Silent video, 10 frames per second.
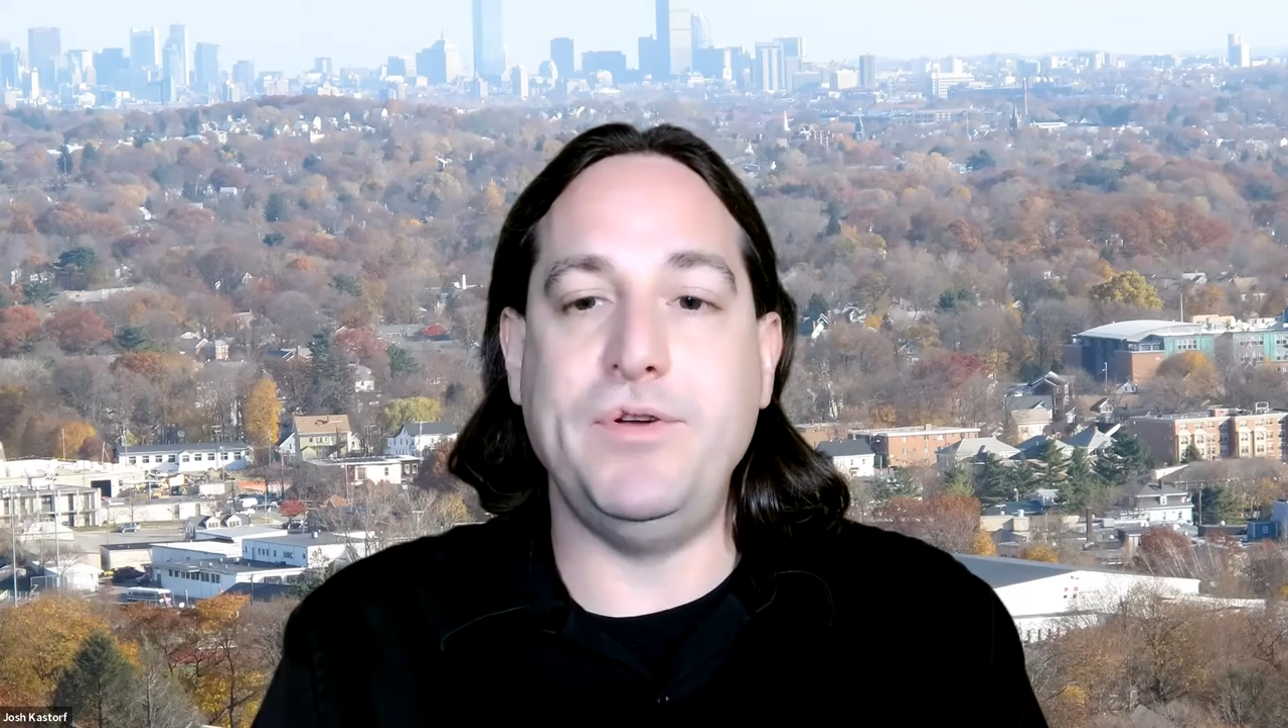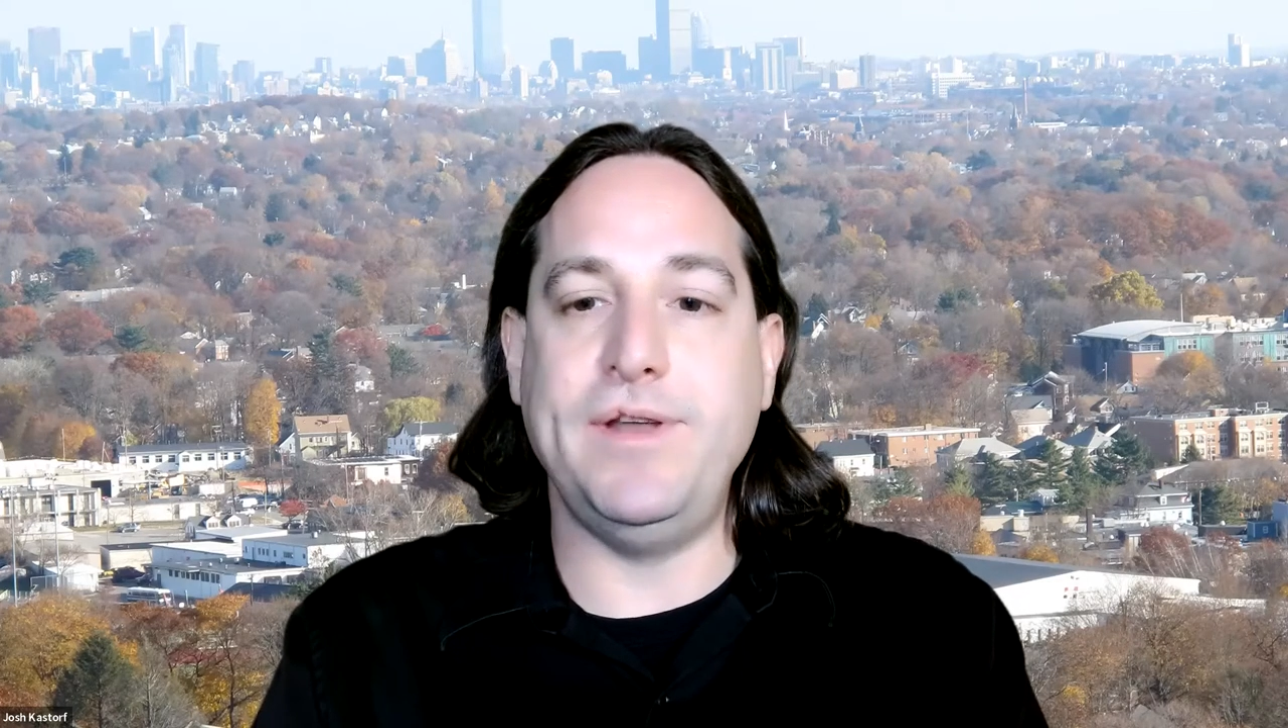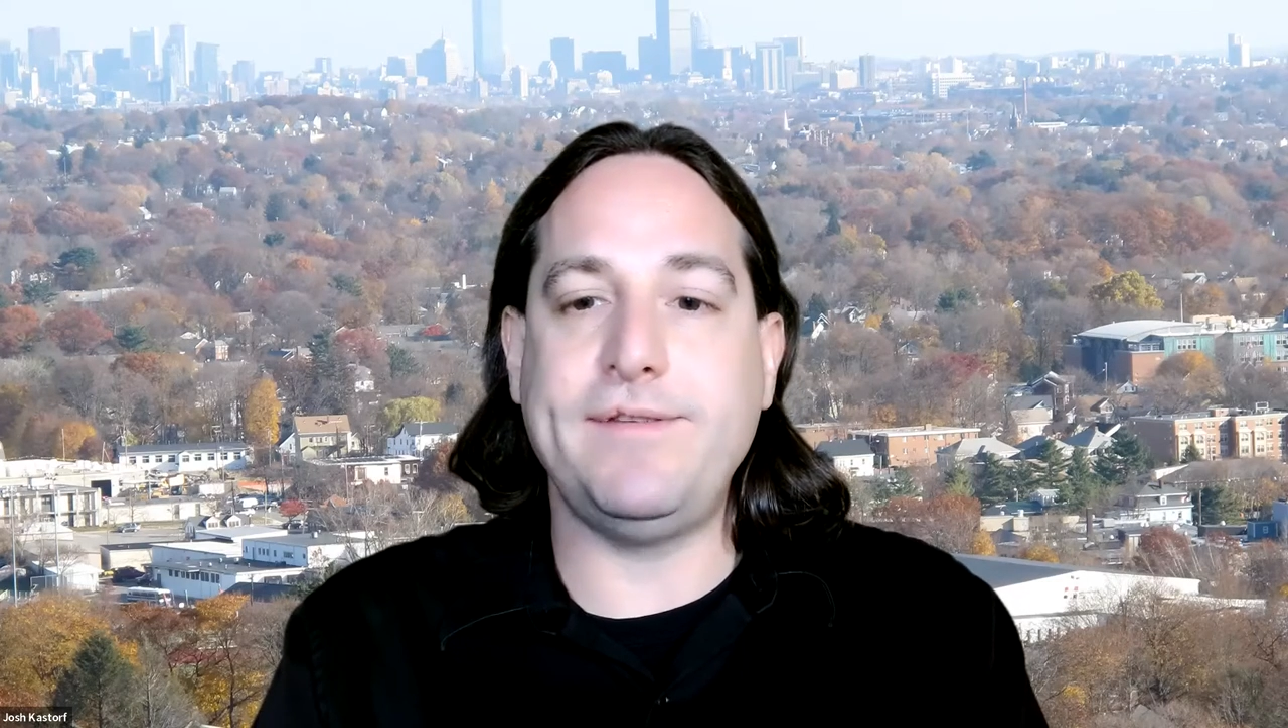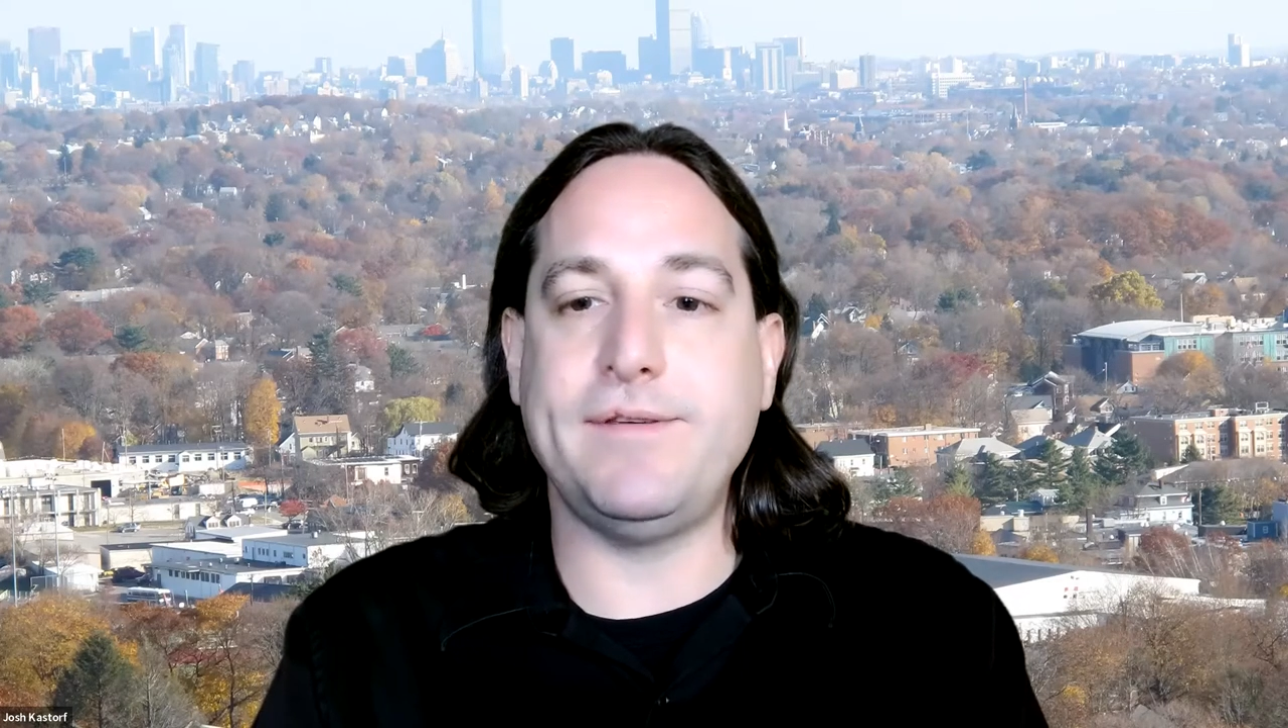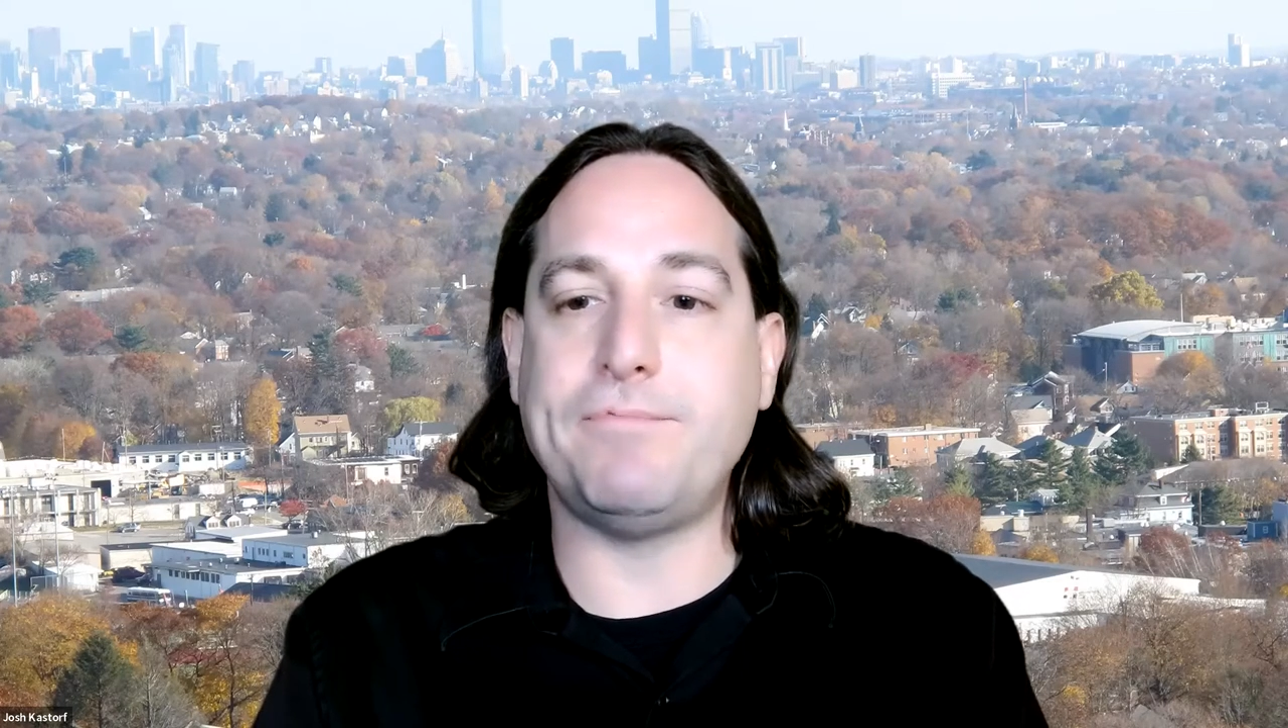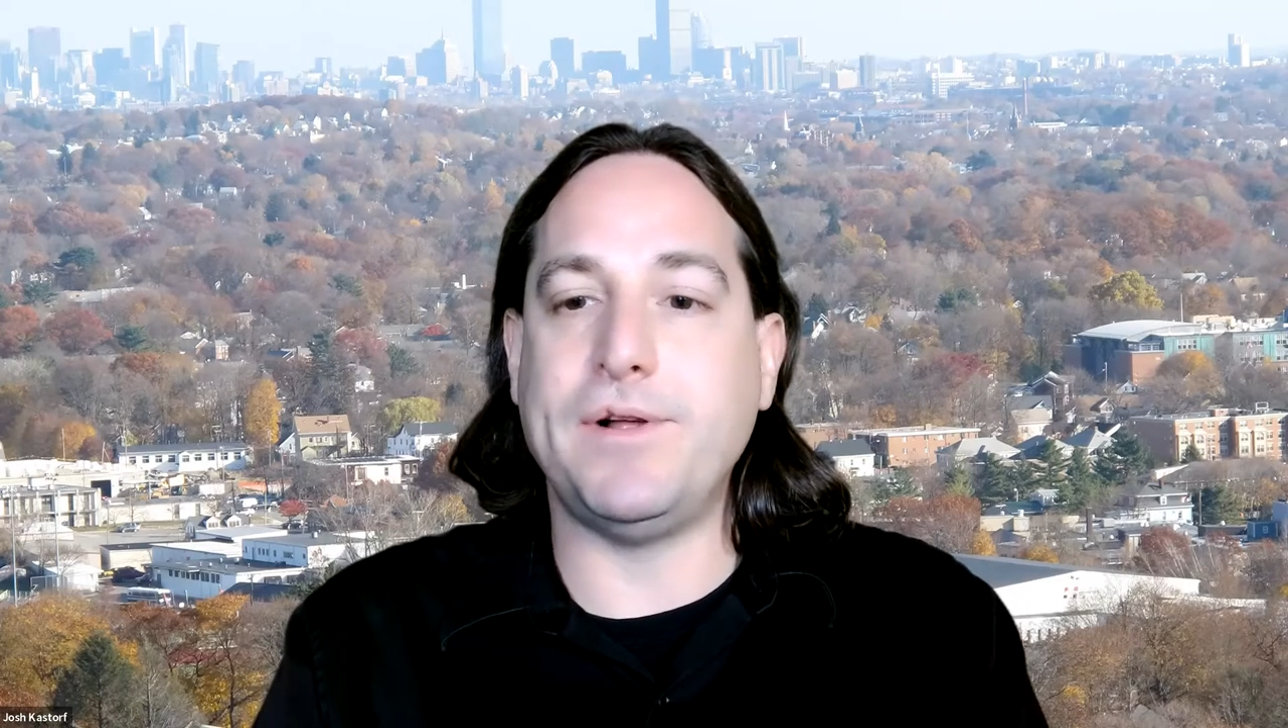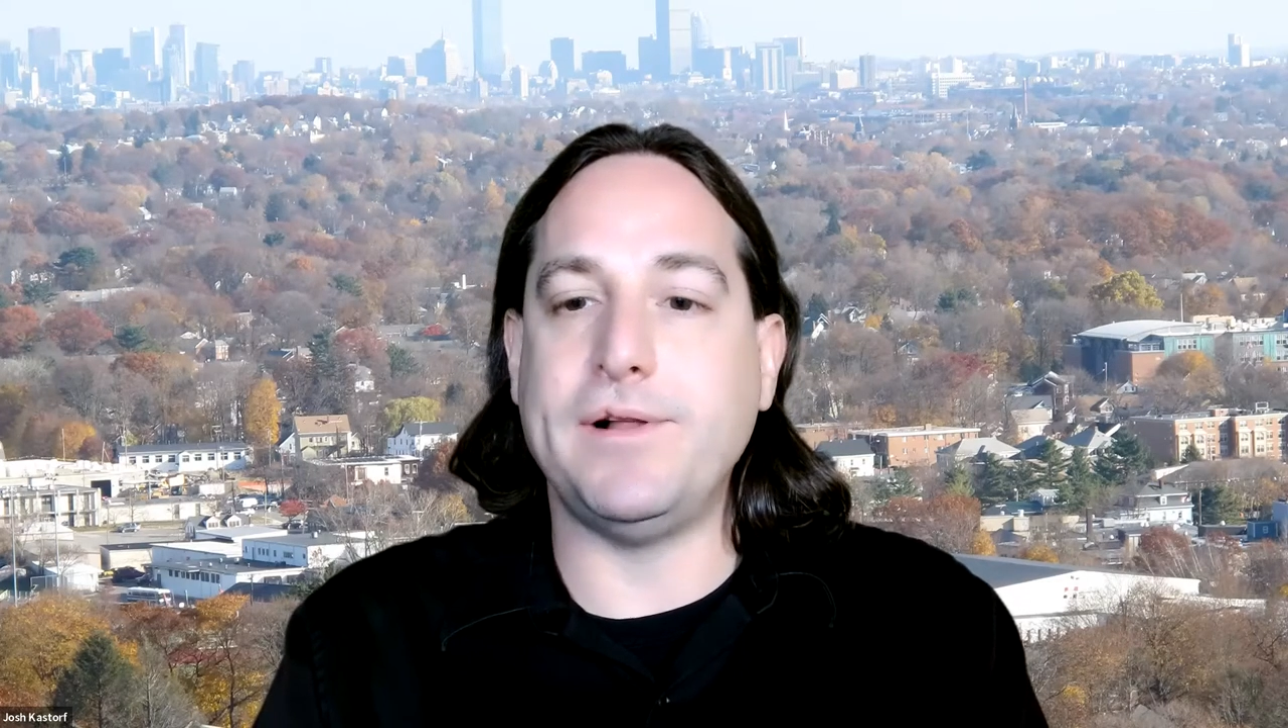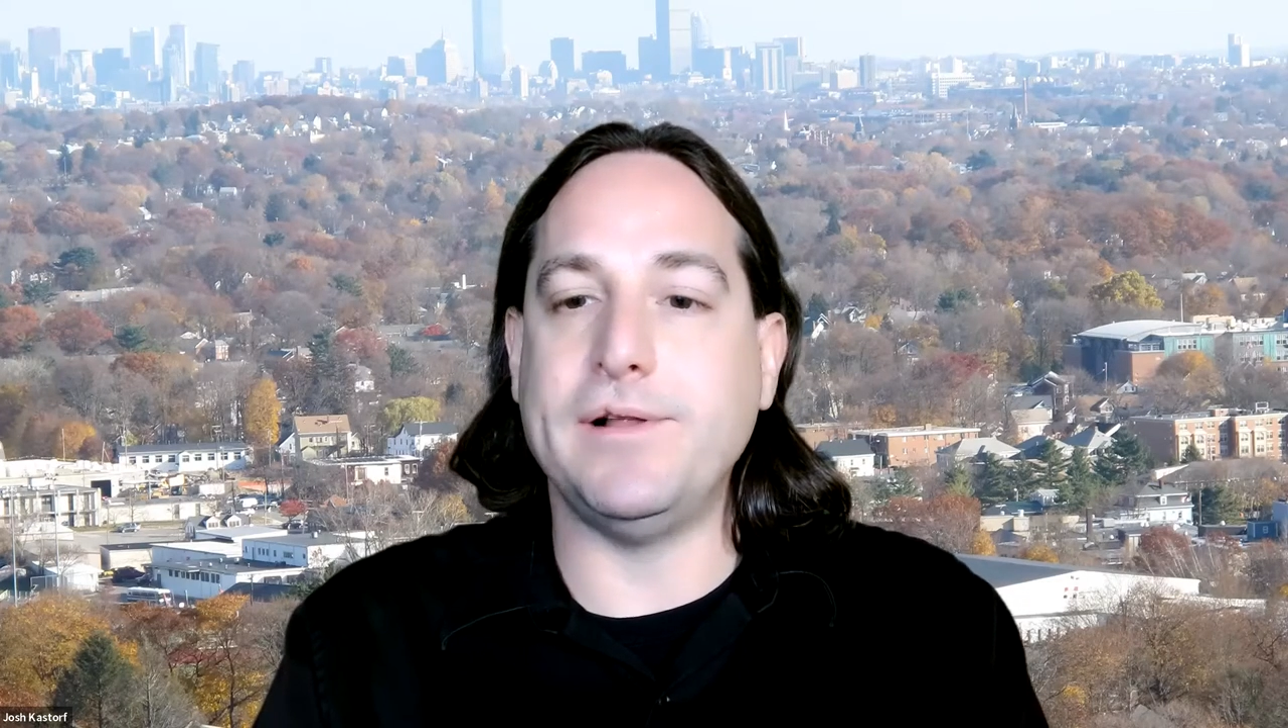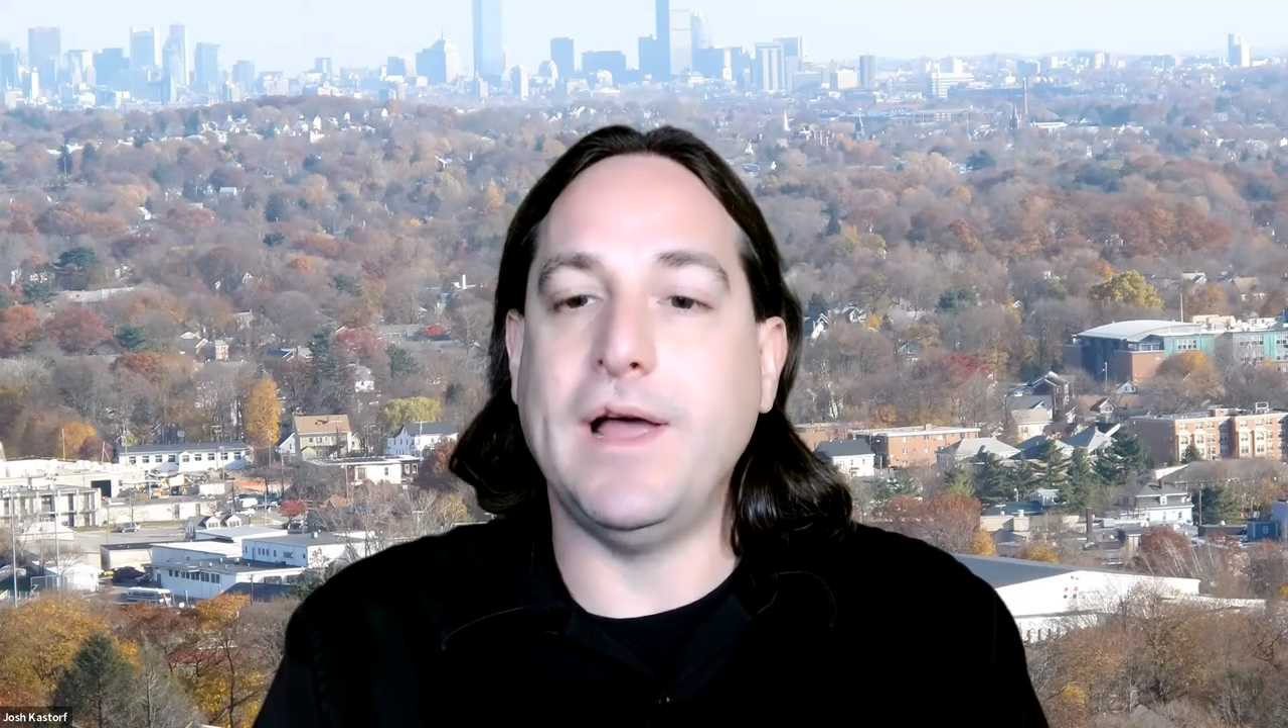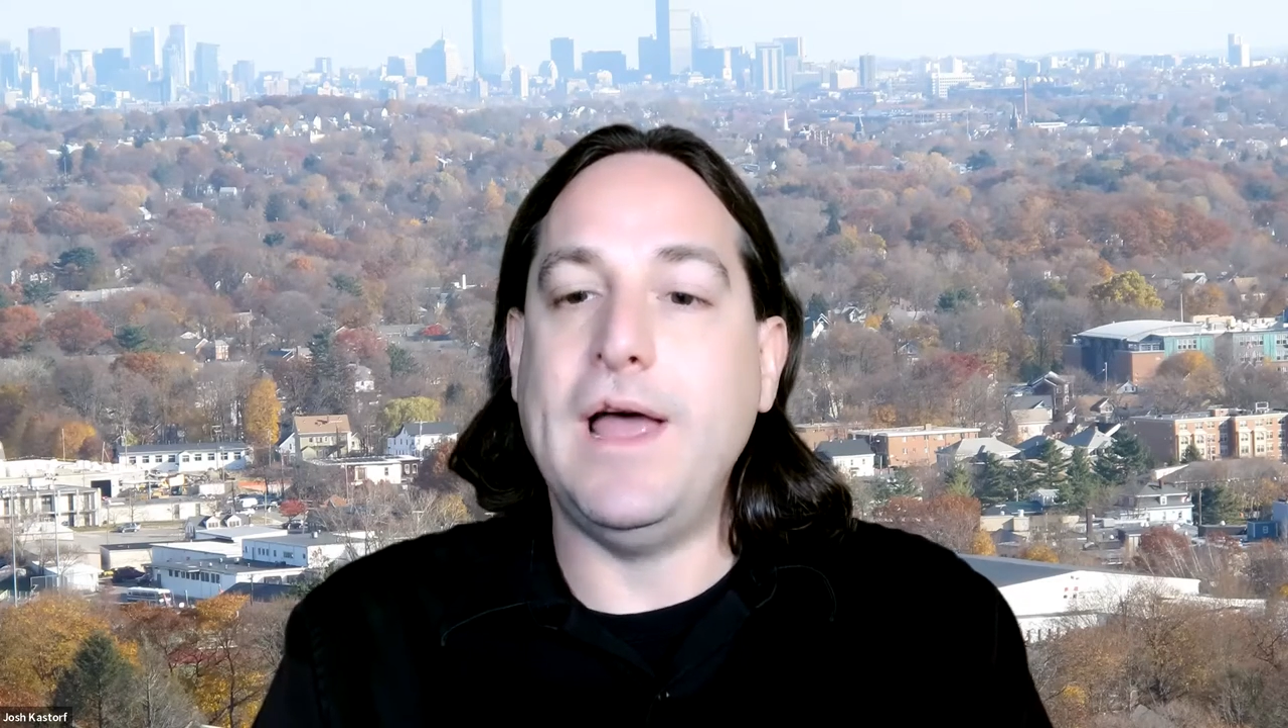
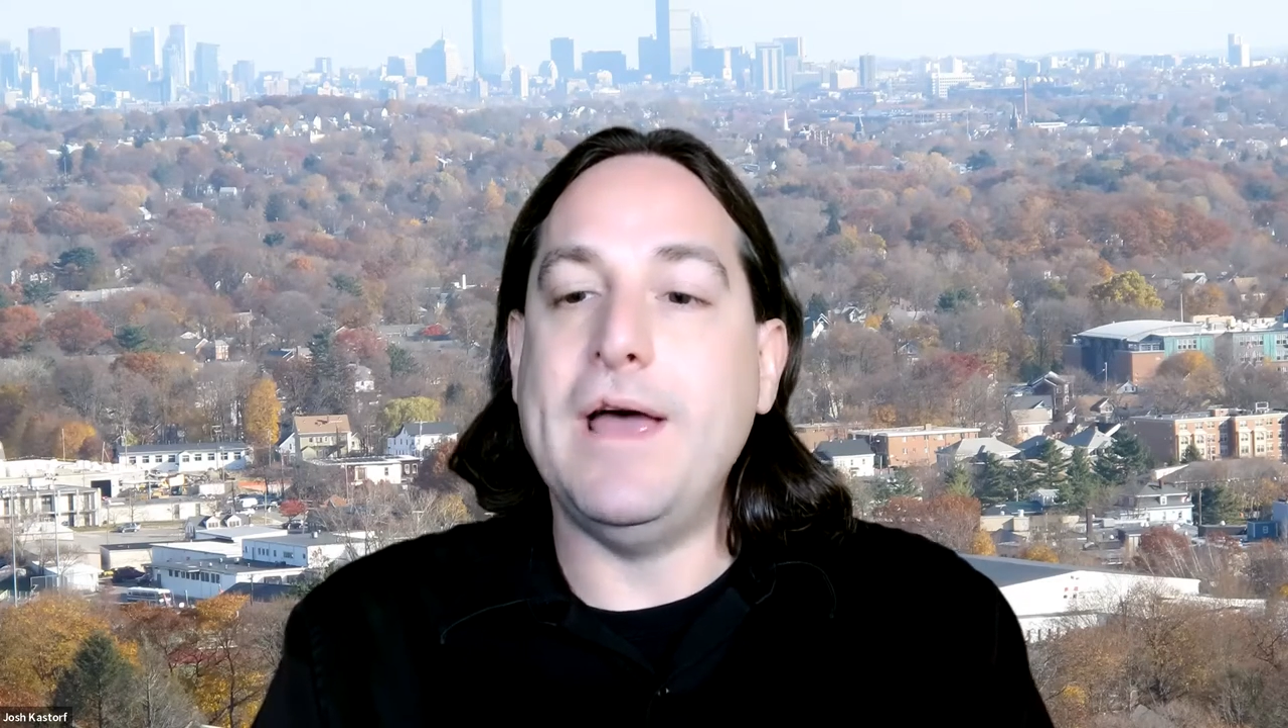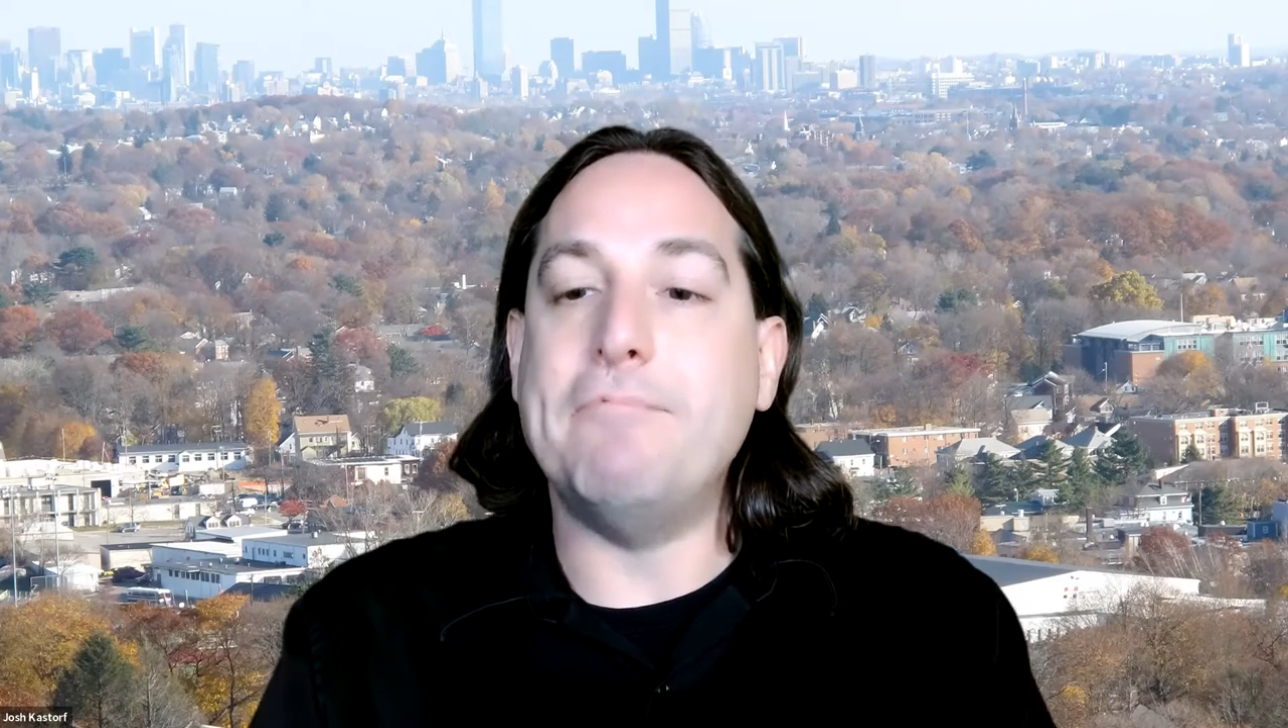Municipal